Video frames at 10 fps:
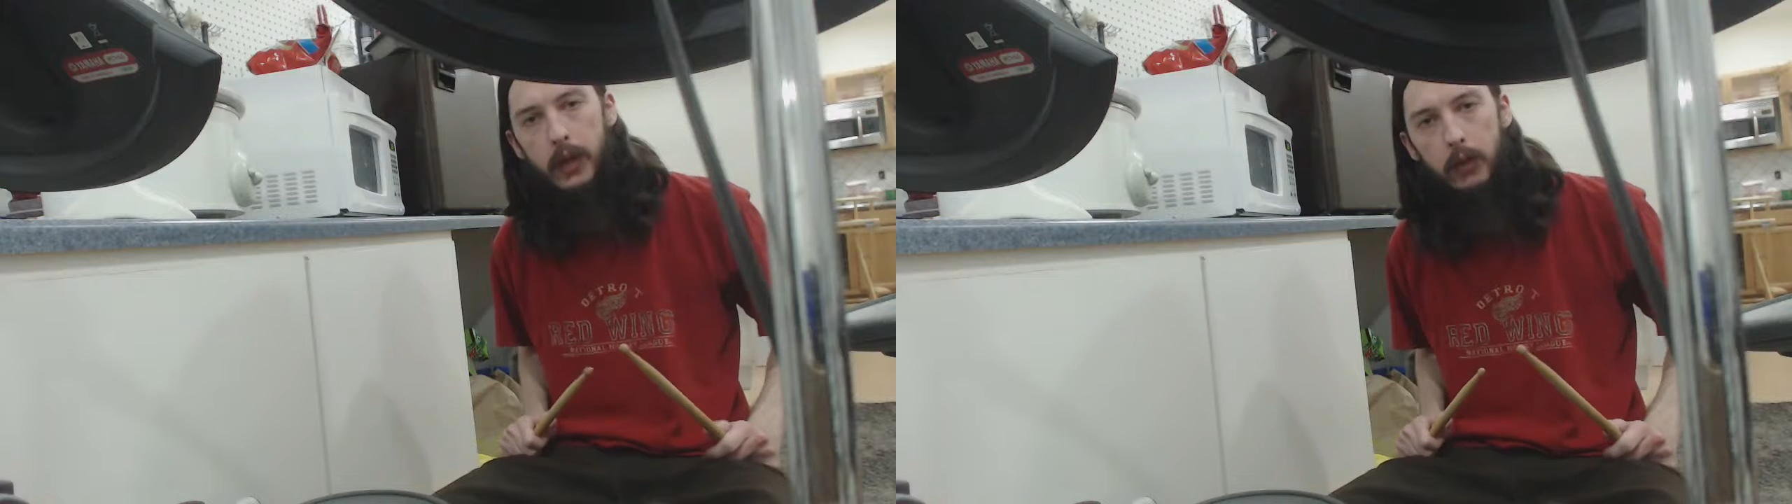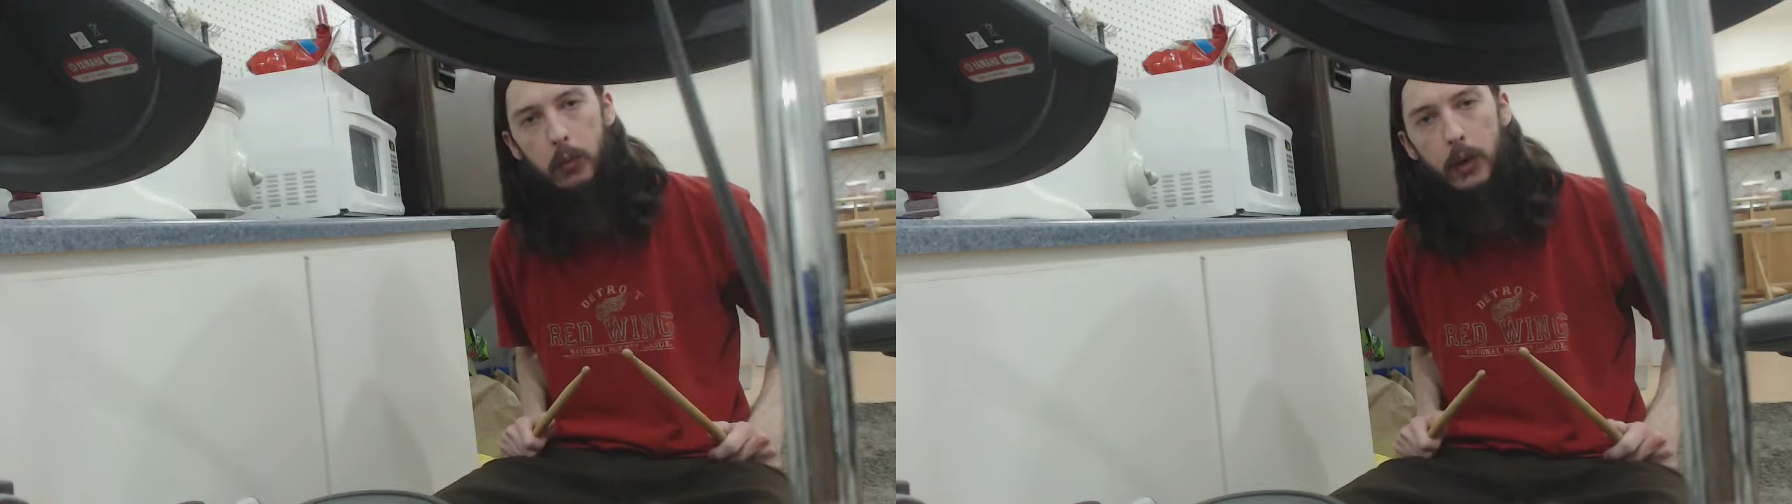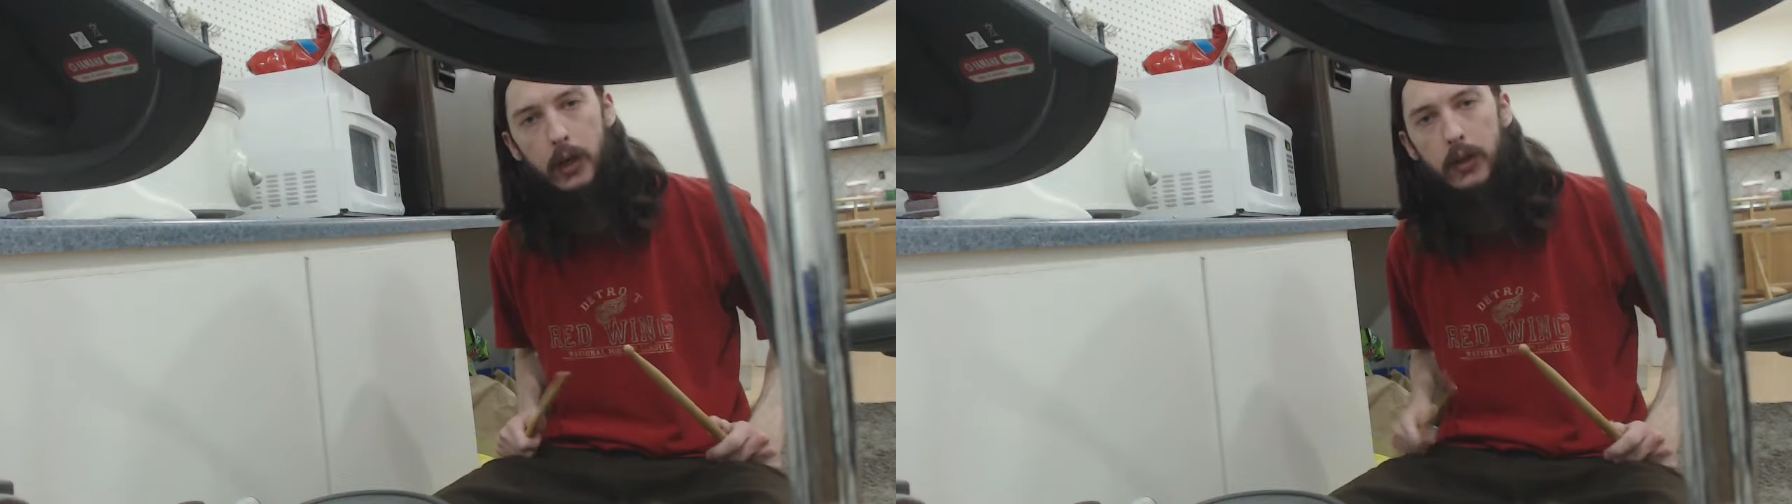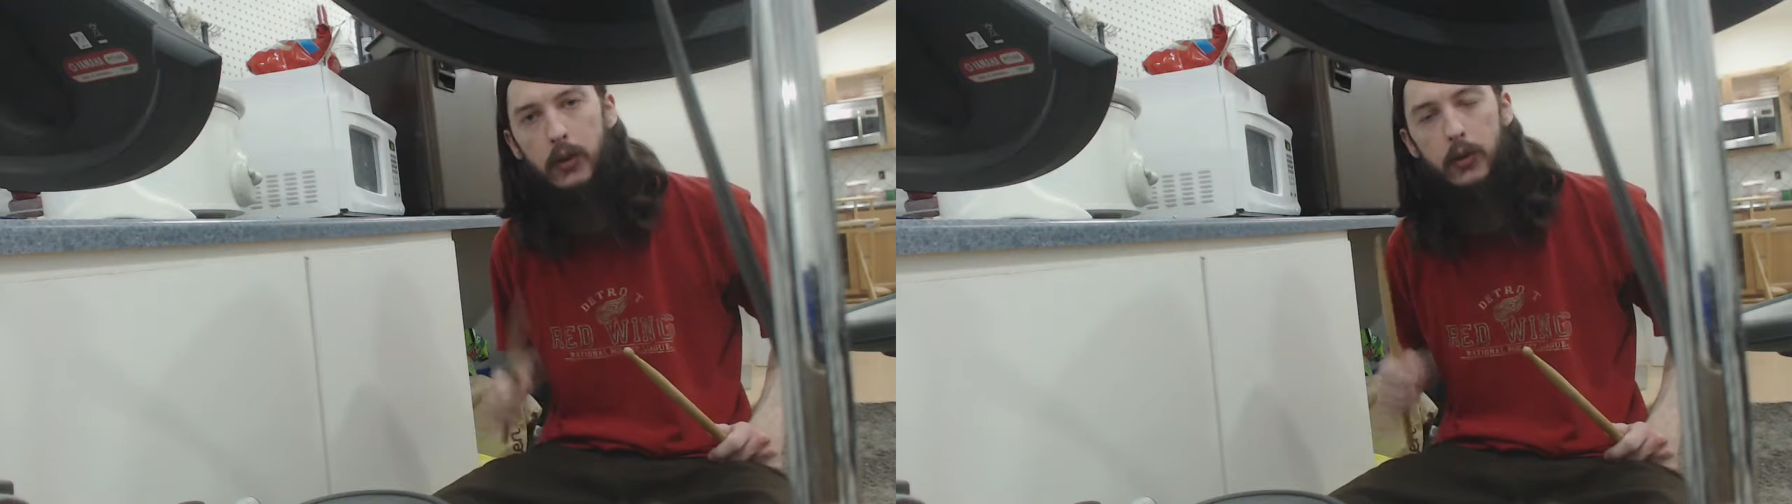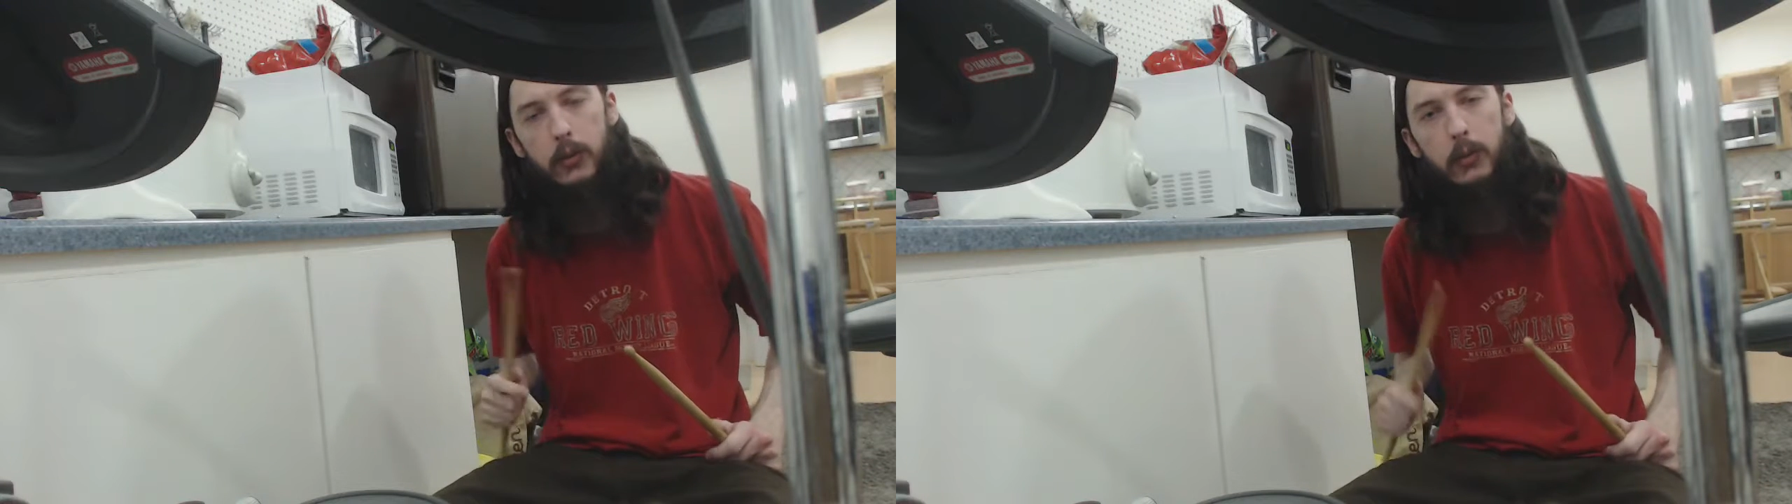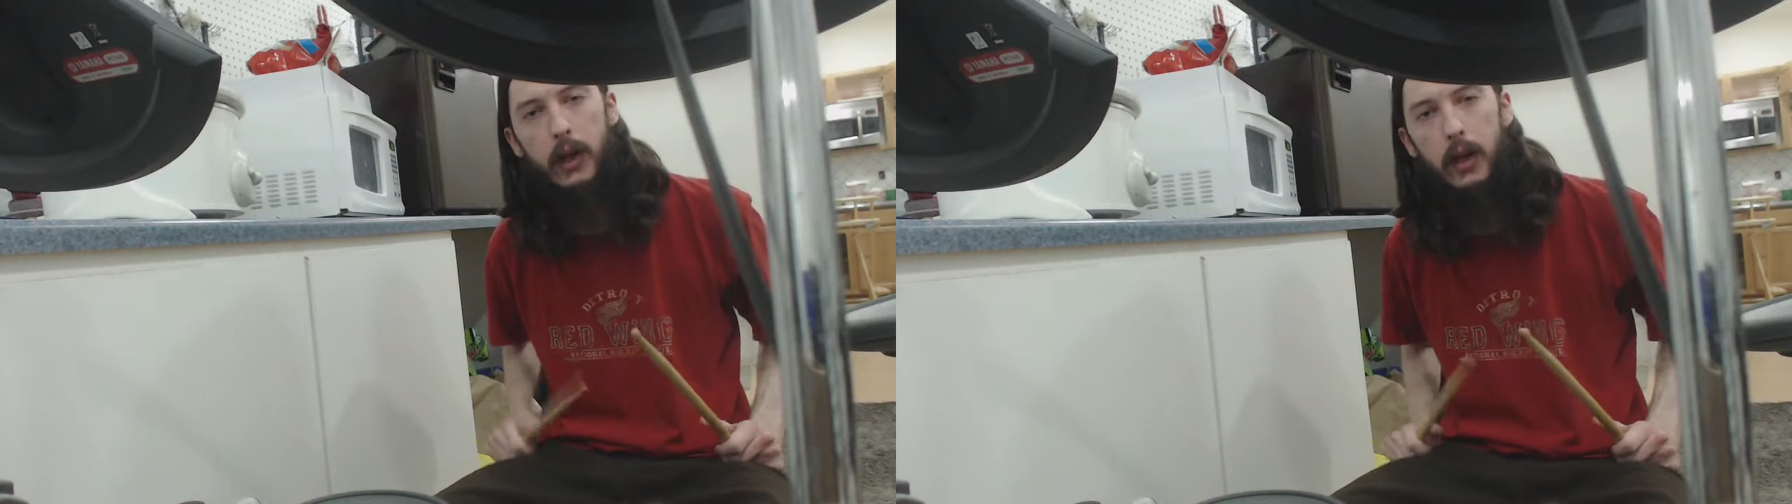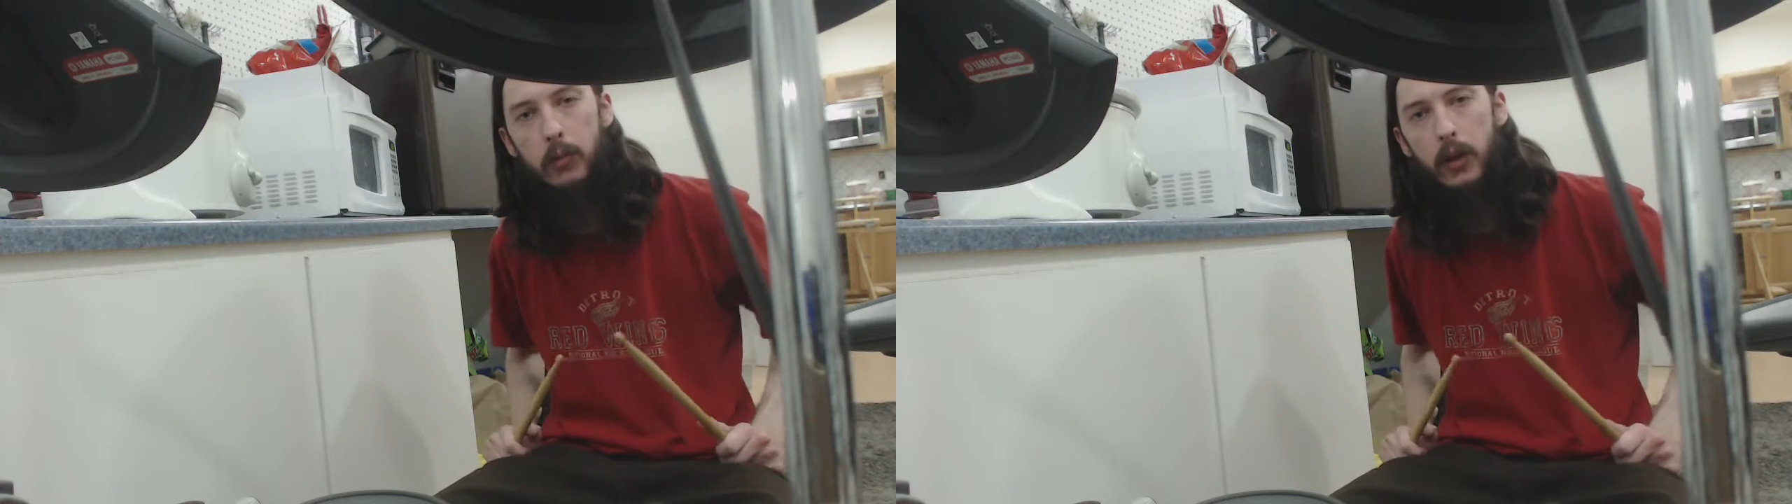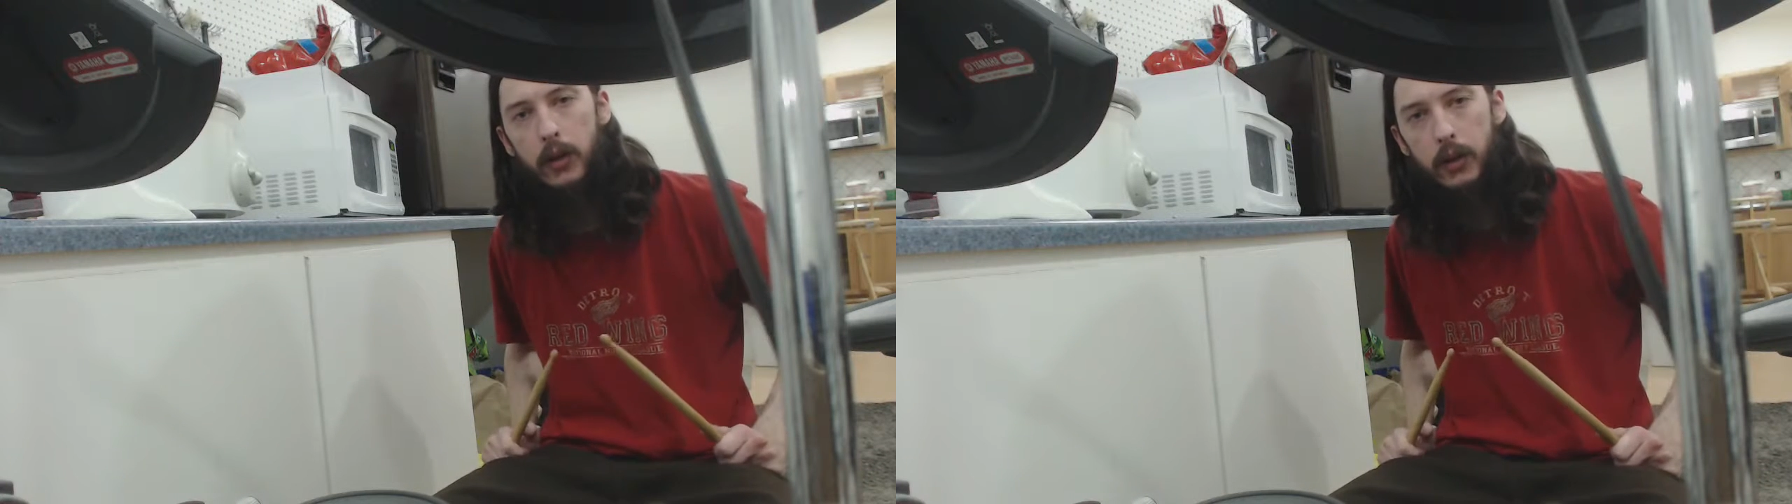Hey everybody, Ultimate
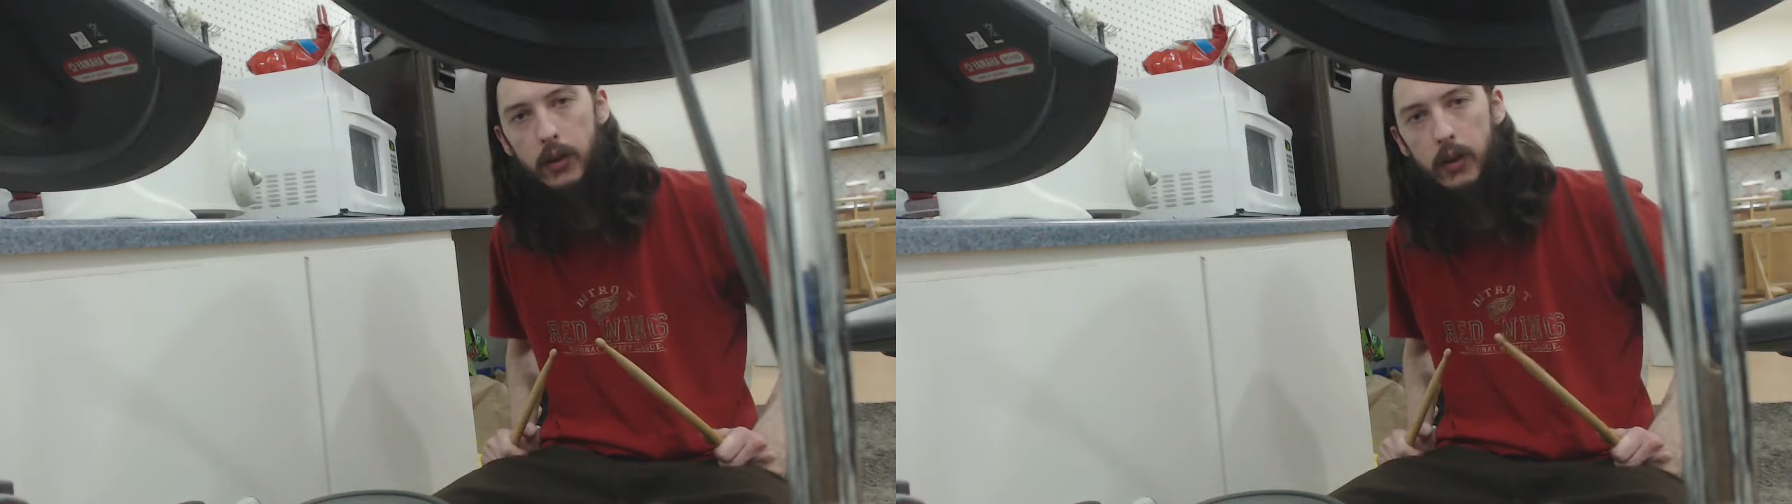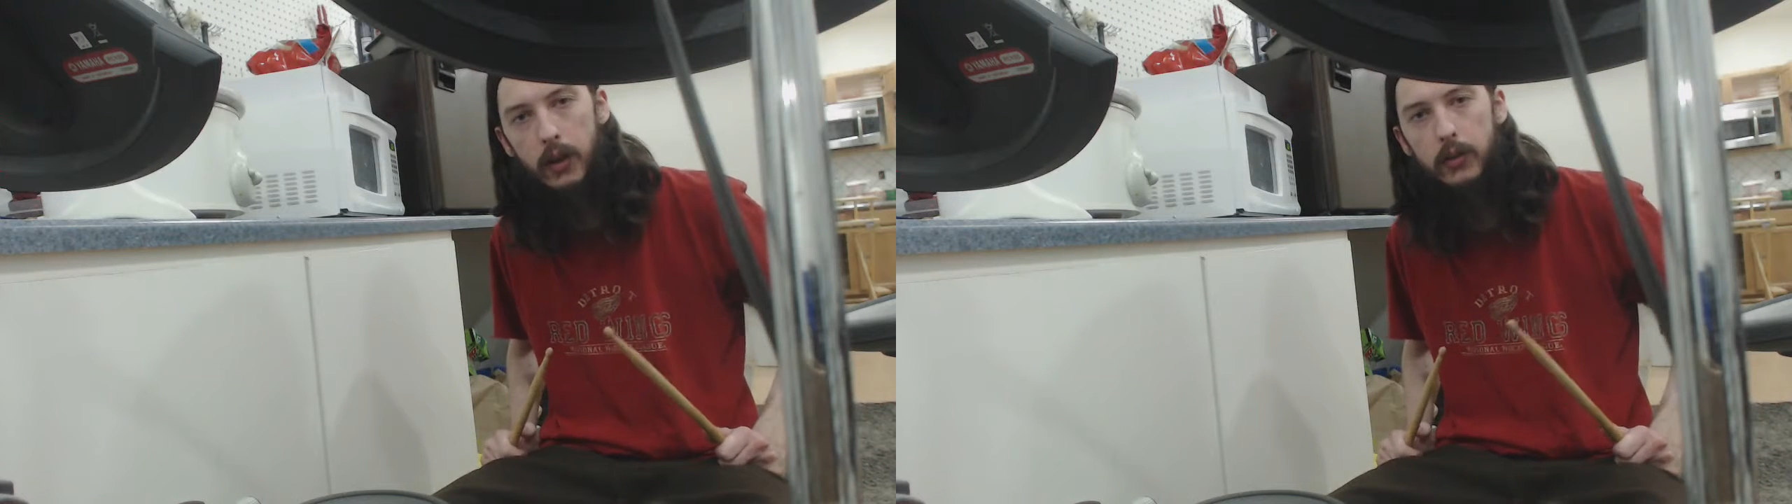Oddball here,